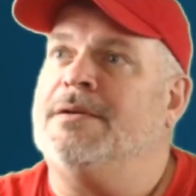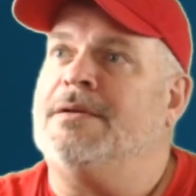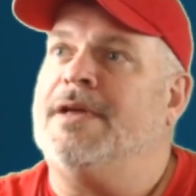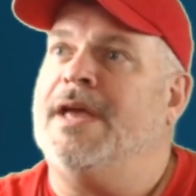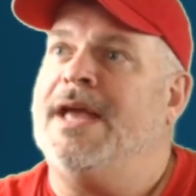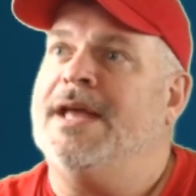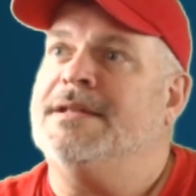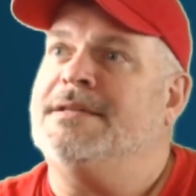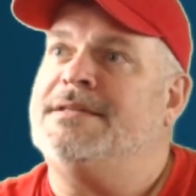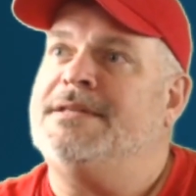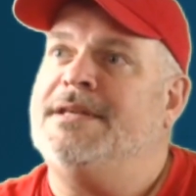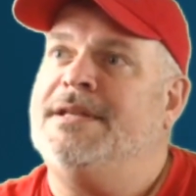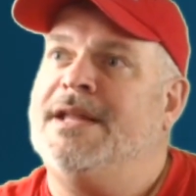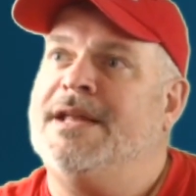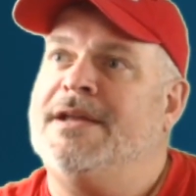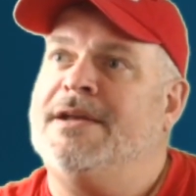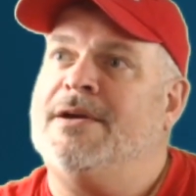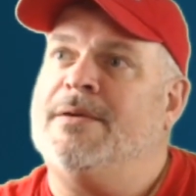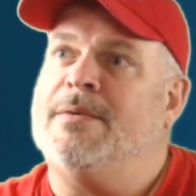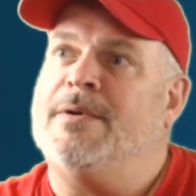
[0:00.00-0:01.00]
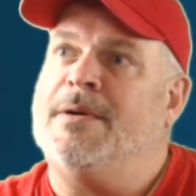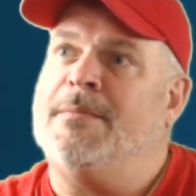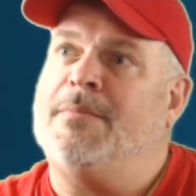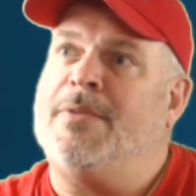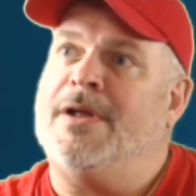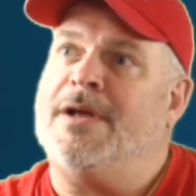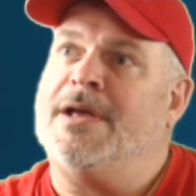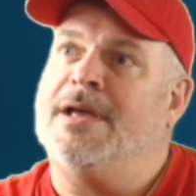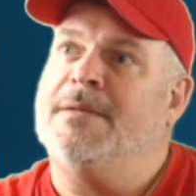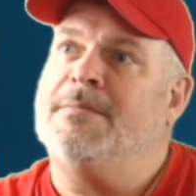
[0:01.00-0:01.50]
Can't see down here where I'm
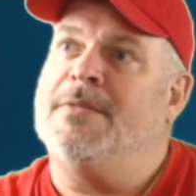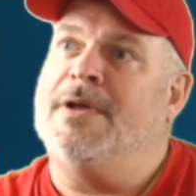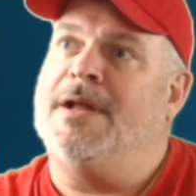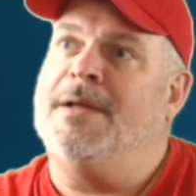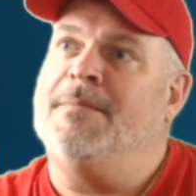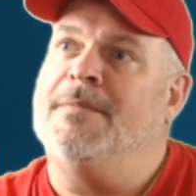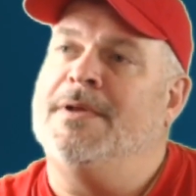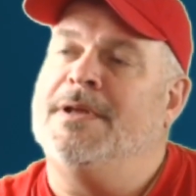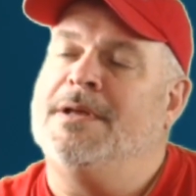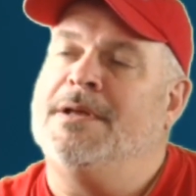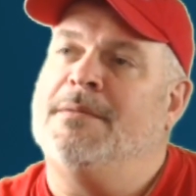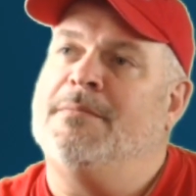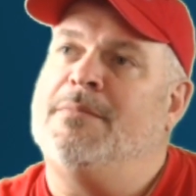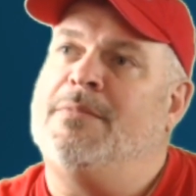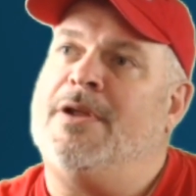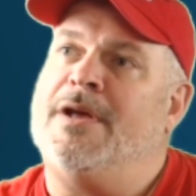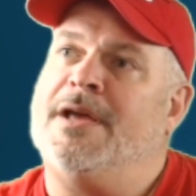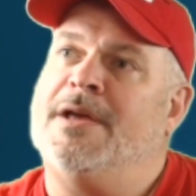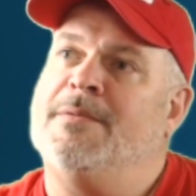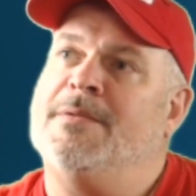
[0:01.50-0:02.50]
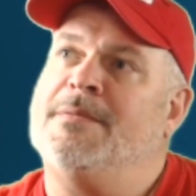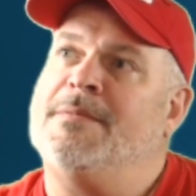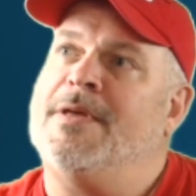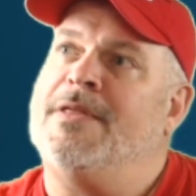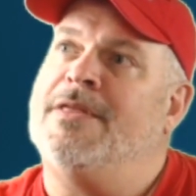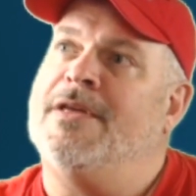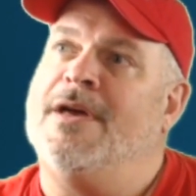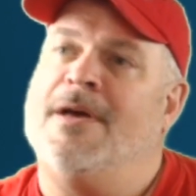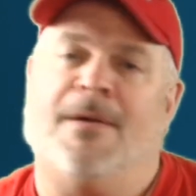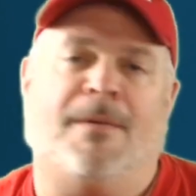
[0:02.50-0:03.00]
plucking, but I'm plucking with my
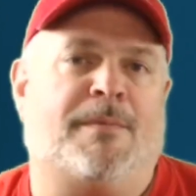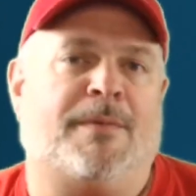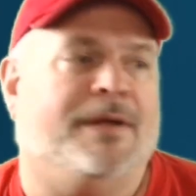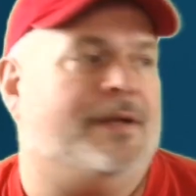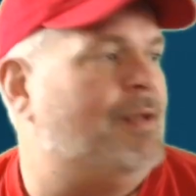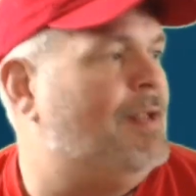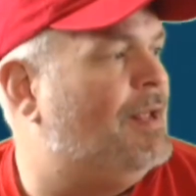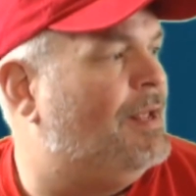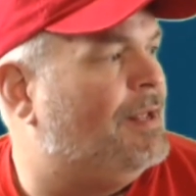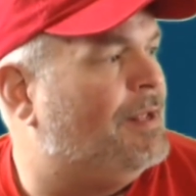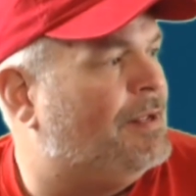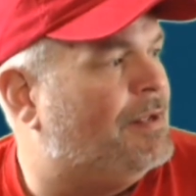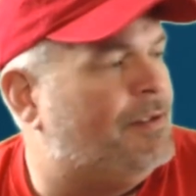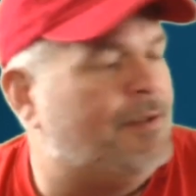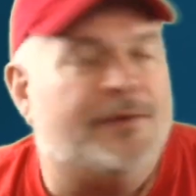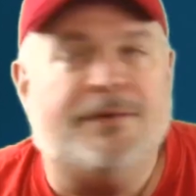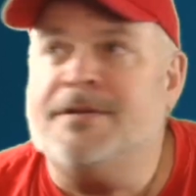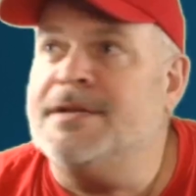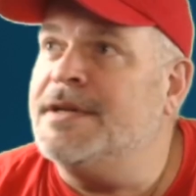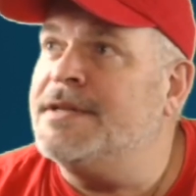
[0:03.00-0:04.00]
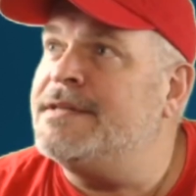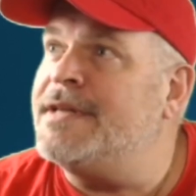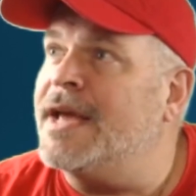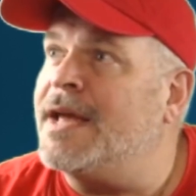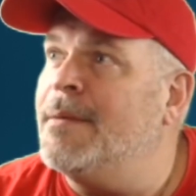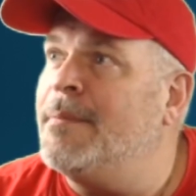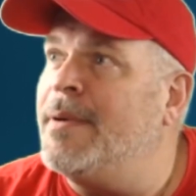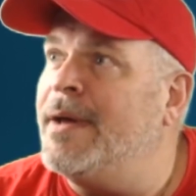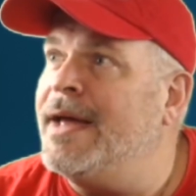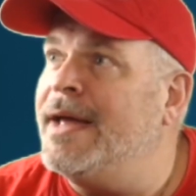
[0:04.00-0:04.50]
thumb and using the
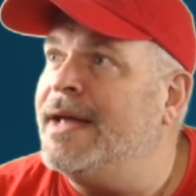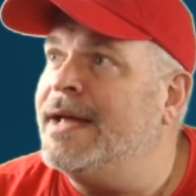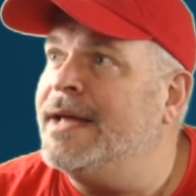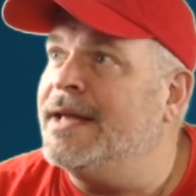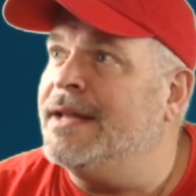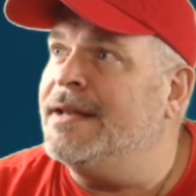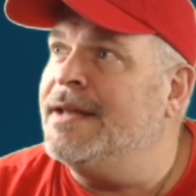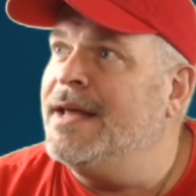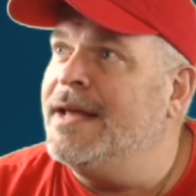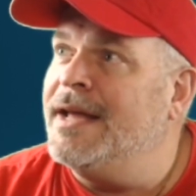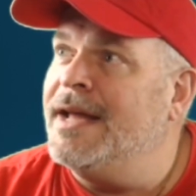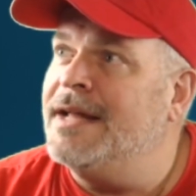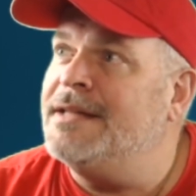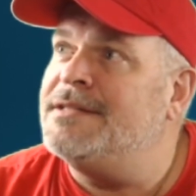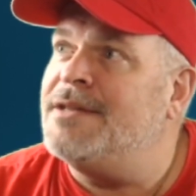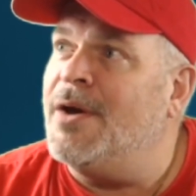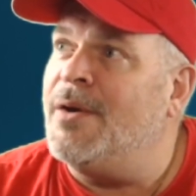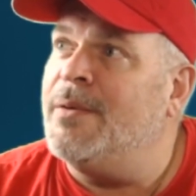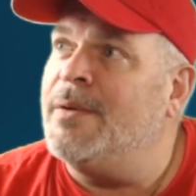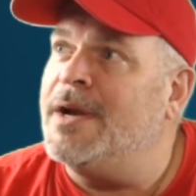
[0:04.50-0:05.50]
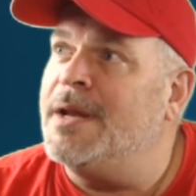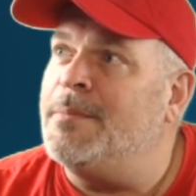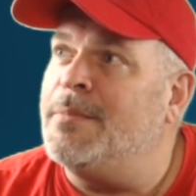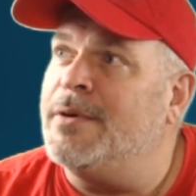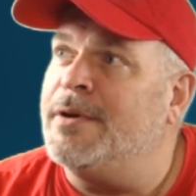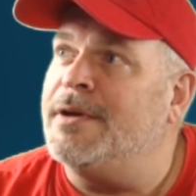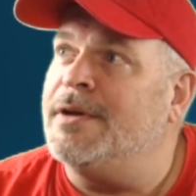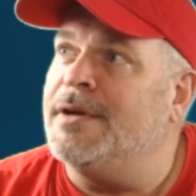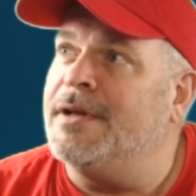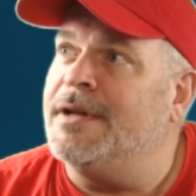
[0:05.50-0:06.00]
second peg, and it's already
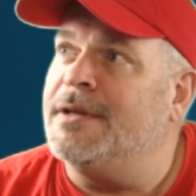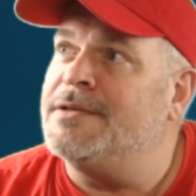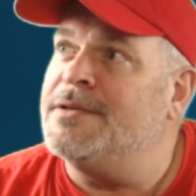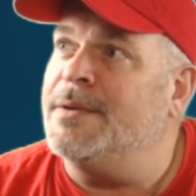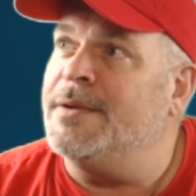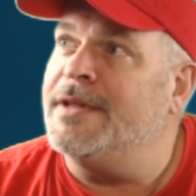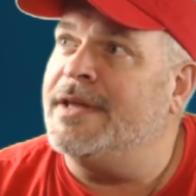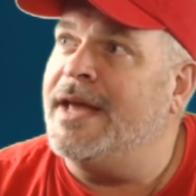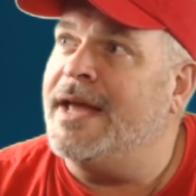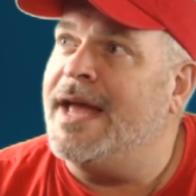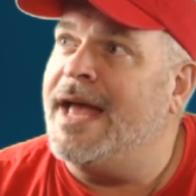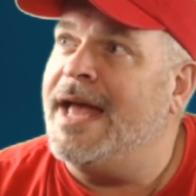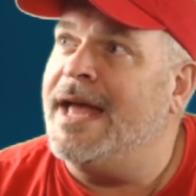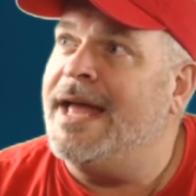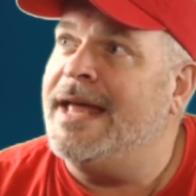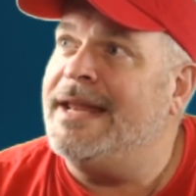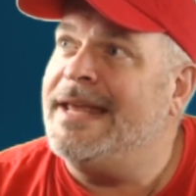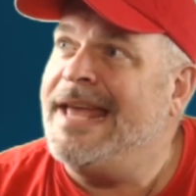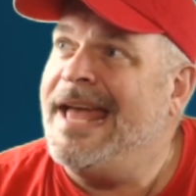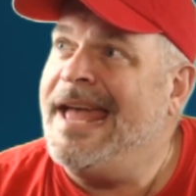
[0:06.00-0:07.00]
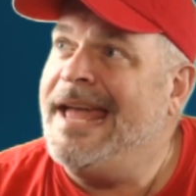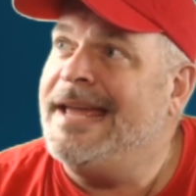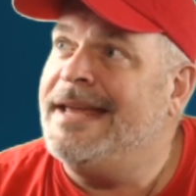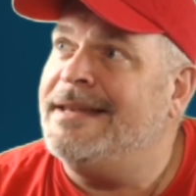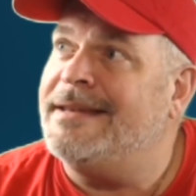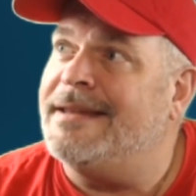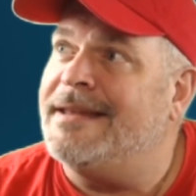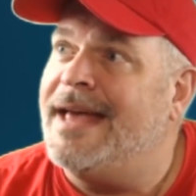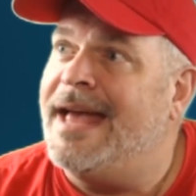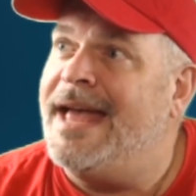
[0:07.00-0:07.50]
pretty good. It's on the Eddie
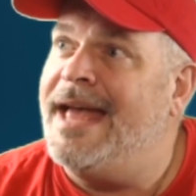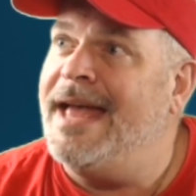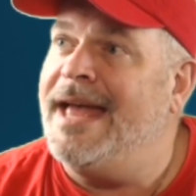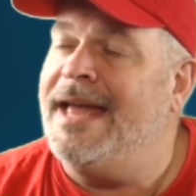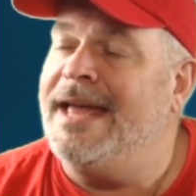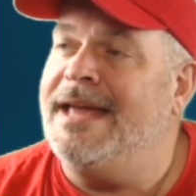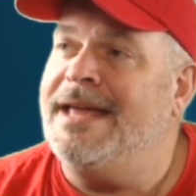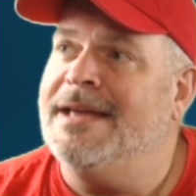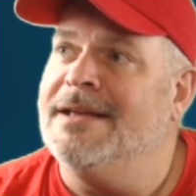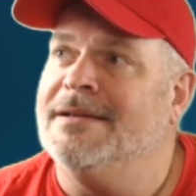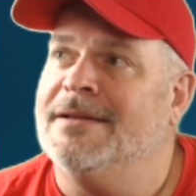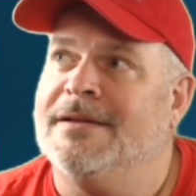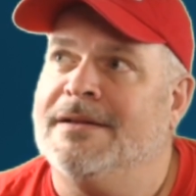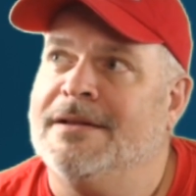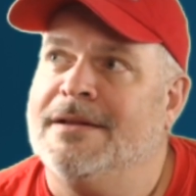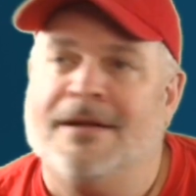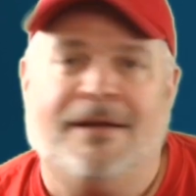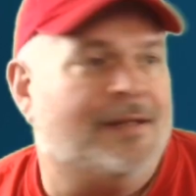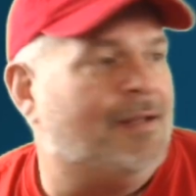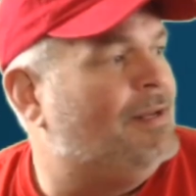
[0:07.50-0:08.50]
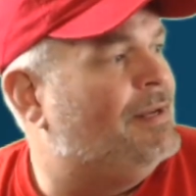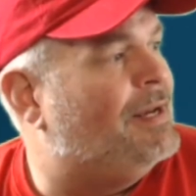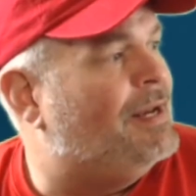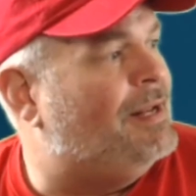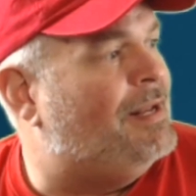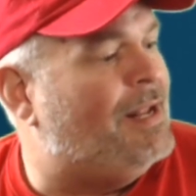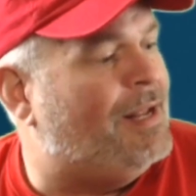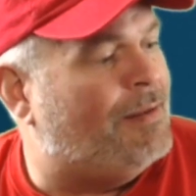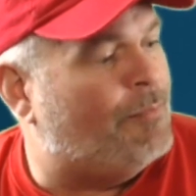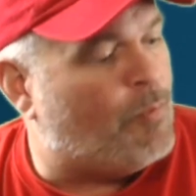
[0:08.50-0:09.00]
8A,
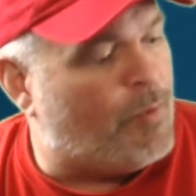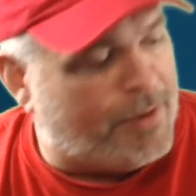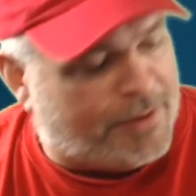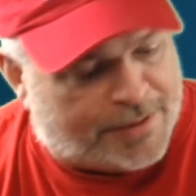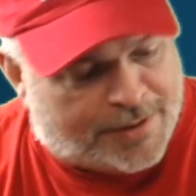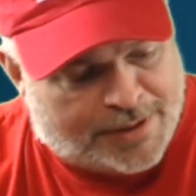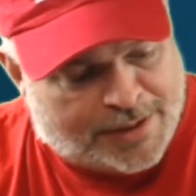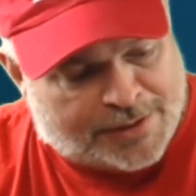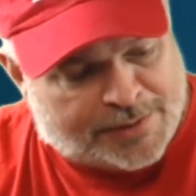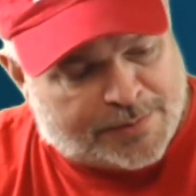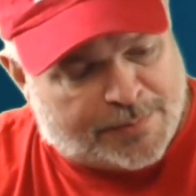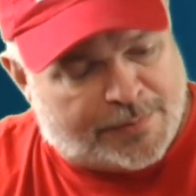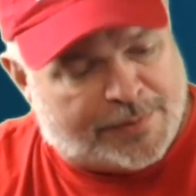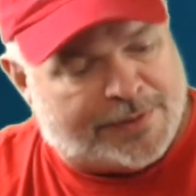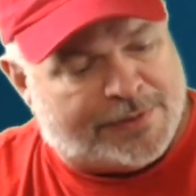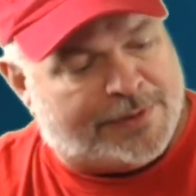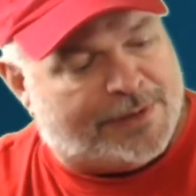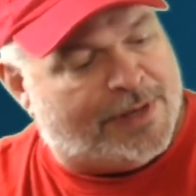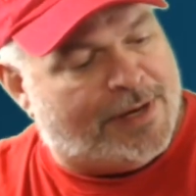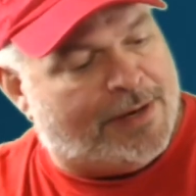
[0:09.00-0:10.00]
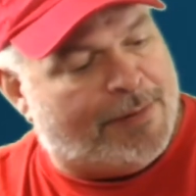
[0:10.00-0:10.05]
and then what the next one is